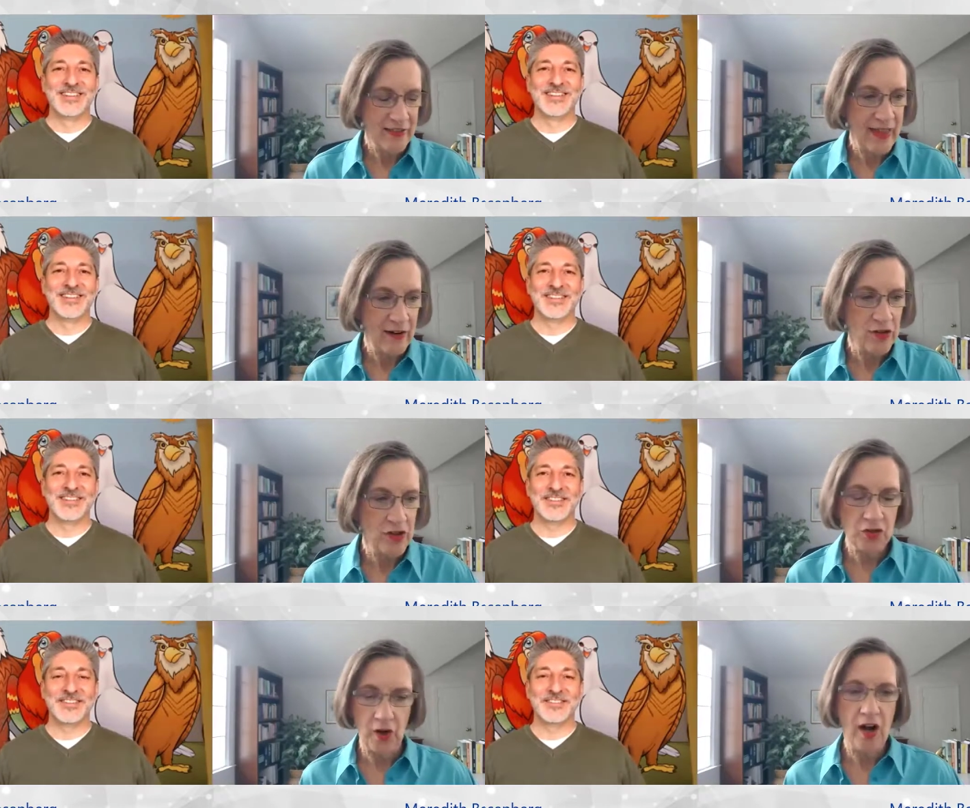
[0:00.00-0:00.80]
Speaker 1: they're
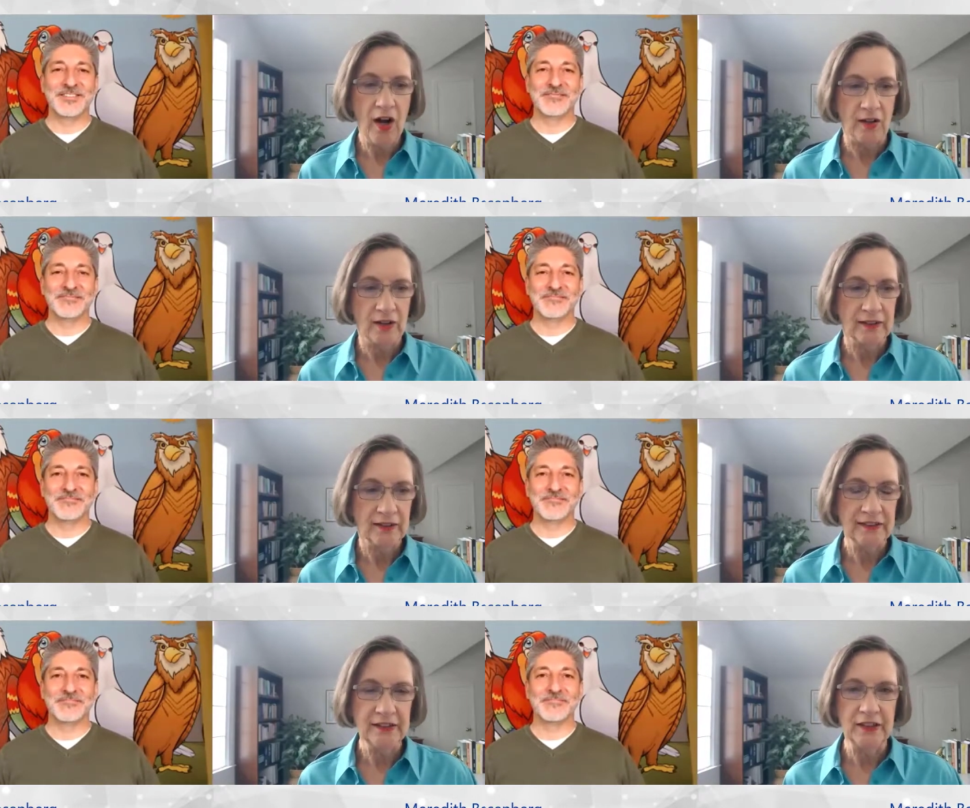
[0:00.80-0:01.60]
strong.
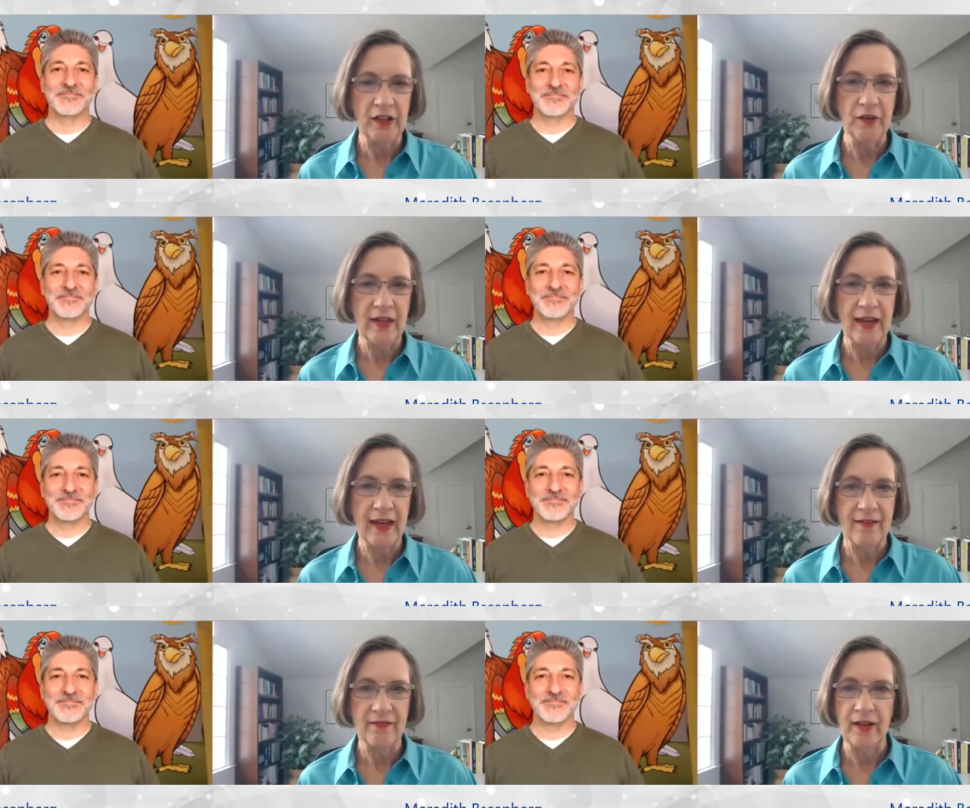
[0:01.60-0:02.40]
You know, they
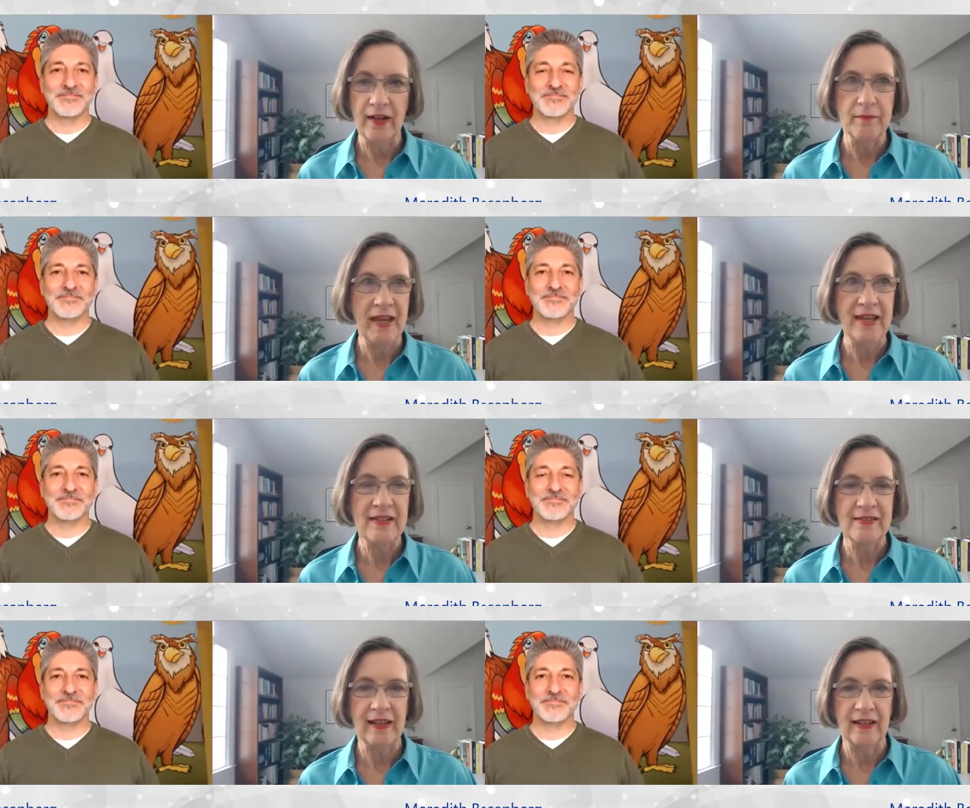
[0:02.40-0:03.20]
have
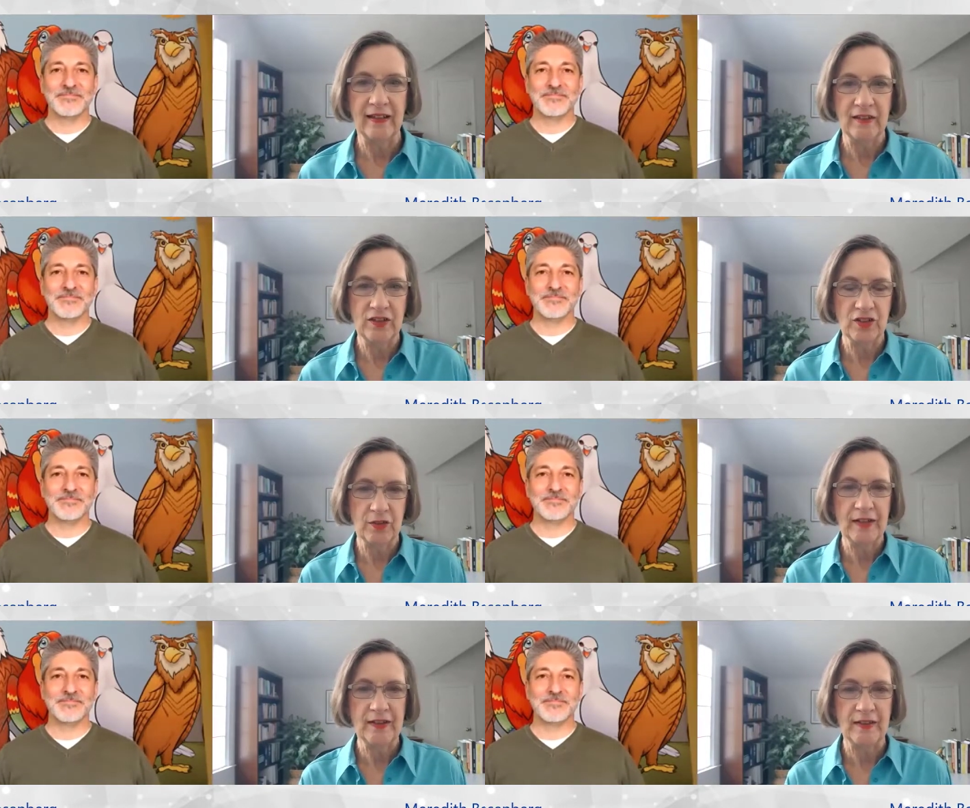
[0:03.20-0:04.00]
amazing
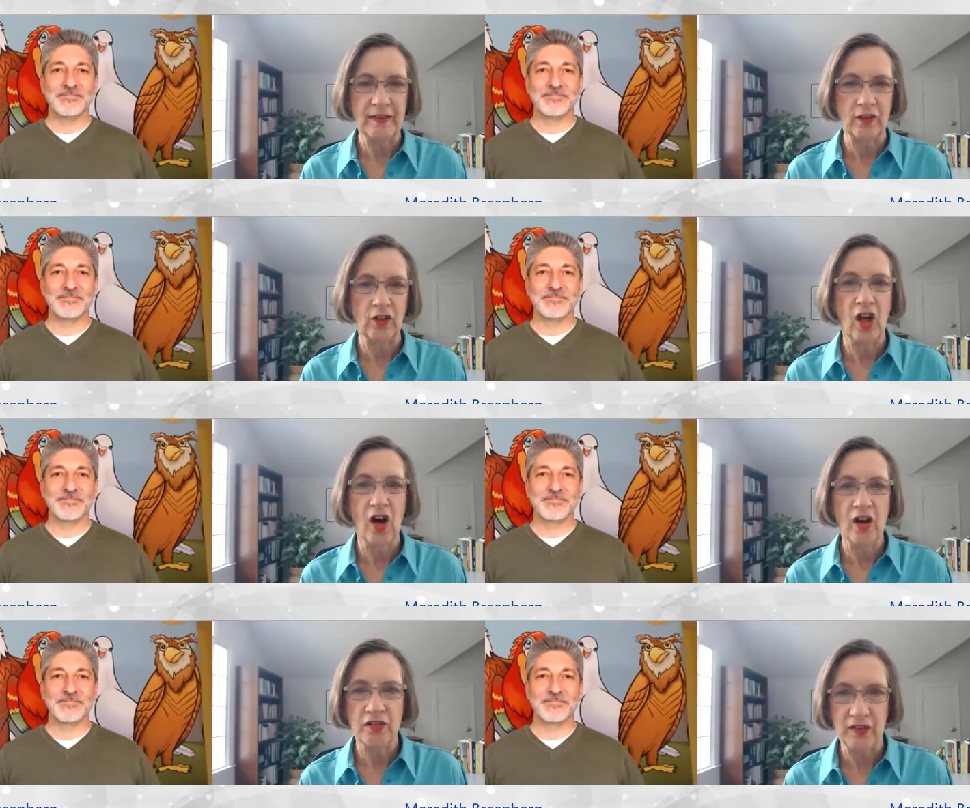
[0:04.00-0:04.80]
strength in their
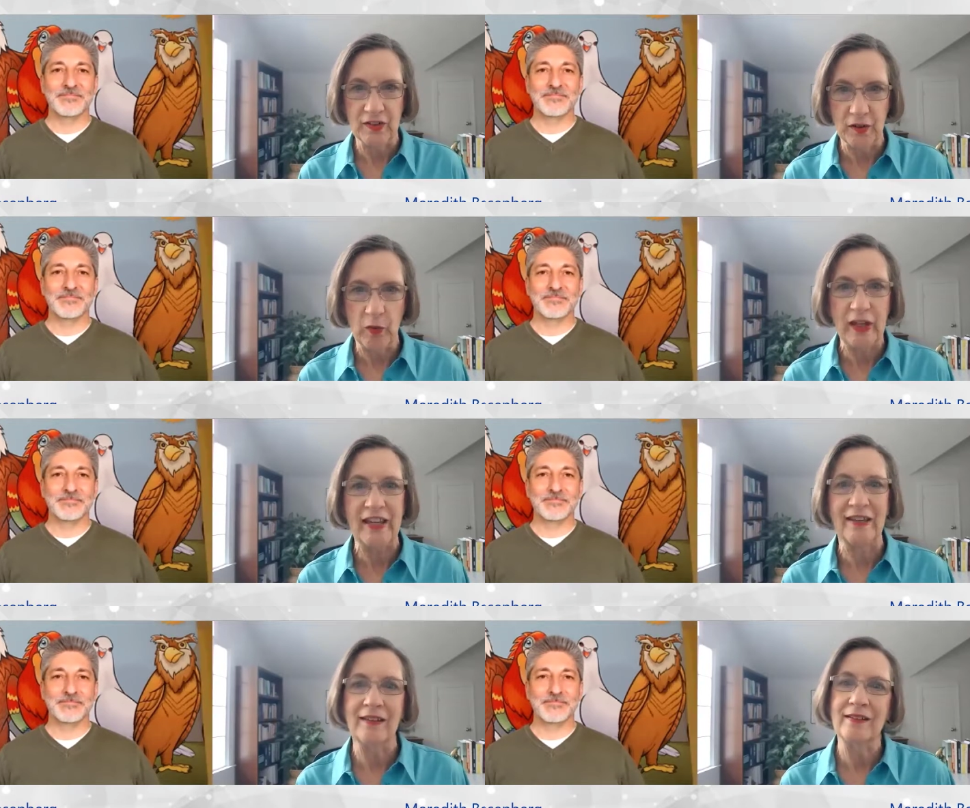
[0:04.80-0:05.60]
claws and their
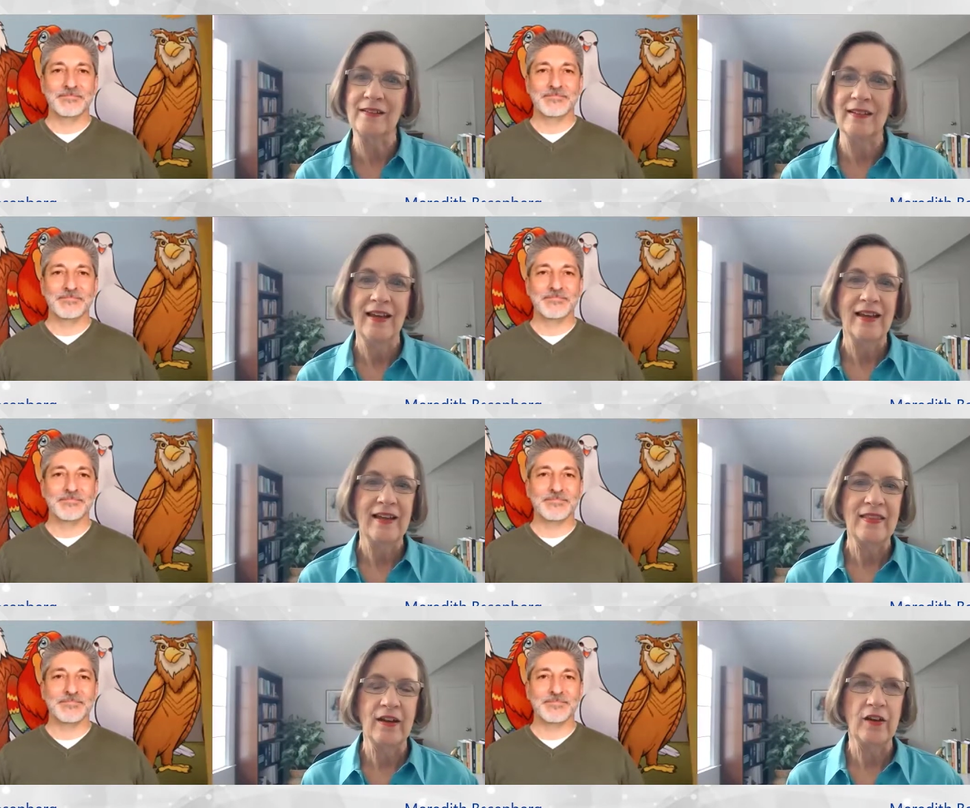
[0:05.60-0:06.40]
wings.
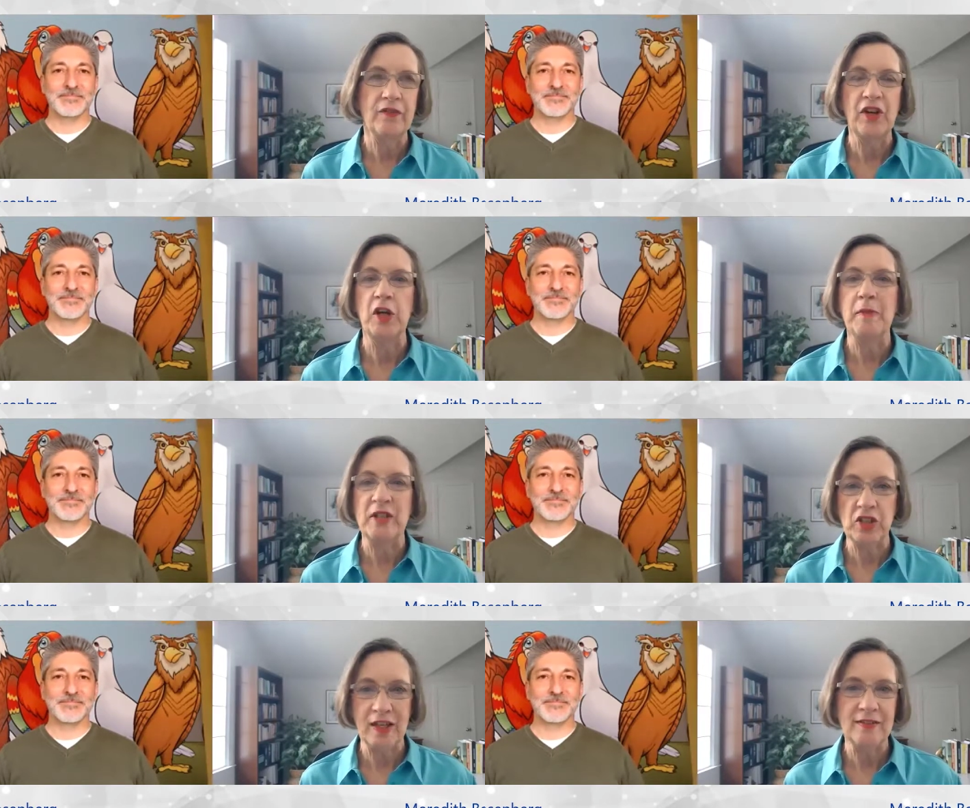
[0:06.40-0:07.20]
They're a very
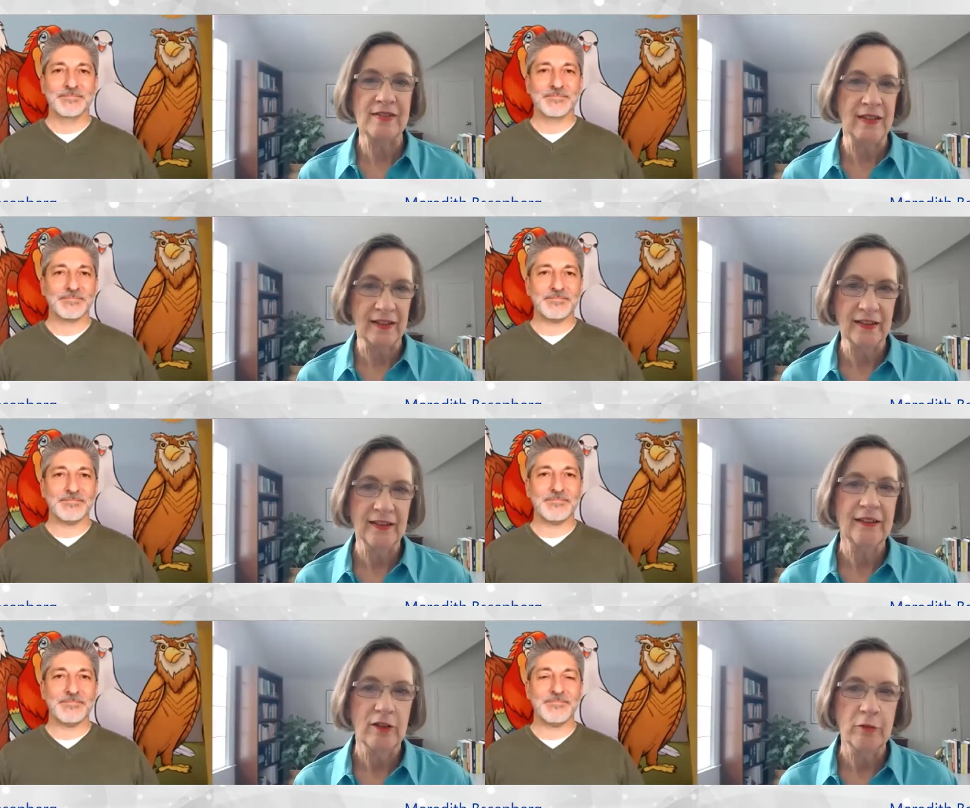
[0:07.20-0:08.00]
majestic
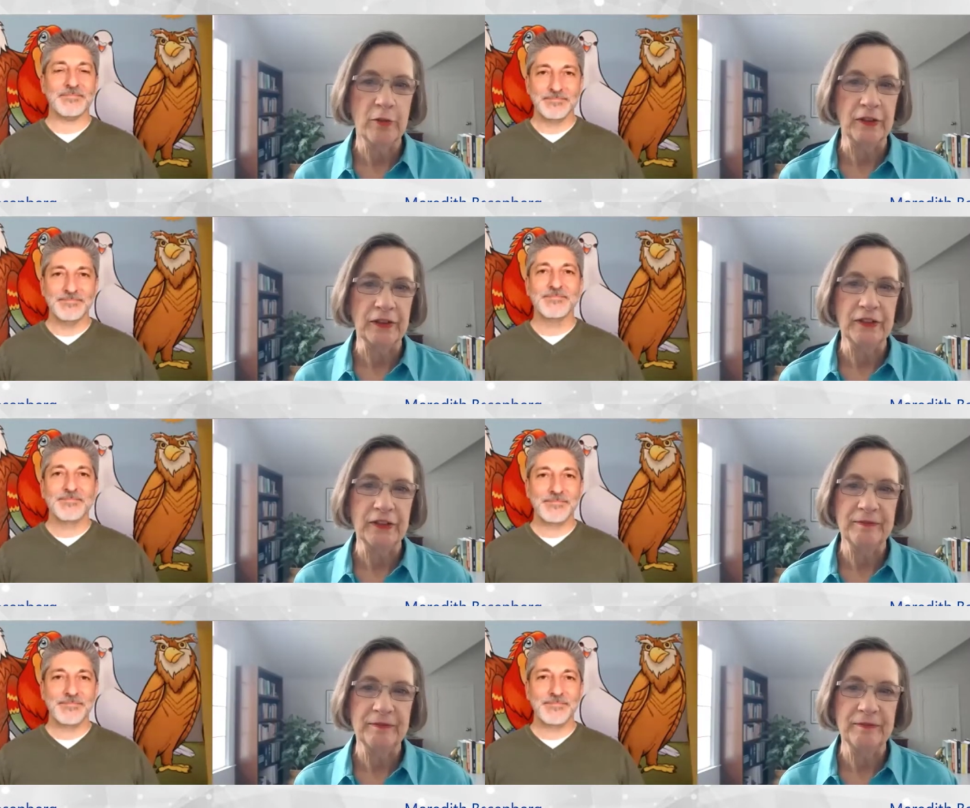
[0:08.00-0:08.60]
bird.